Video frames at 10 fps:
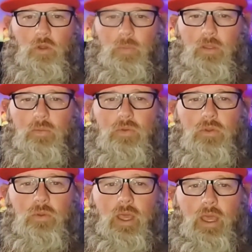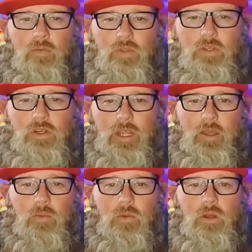more people you have in your
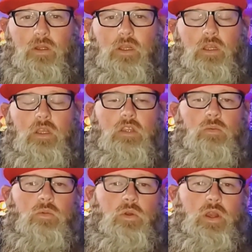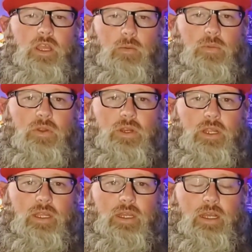network, the more help you're going
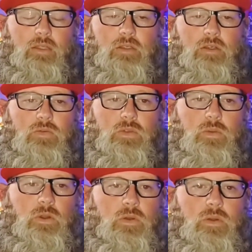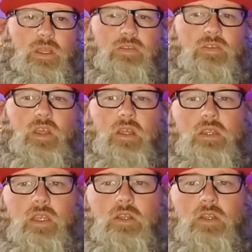to get out there over the road. It's not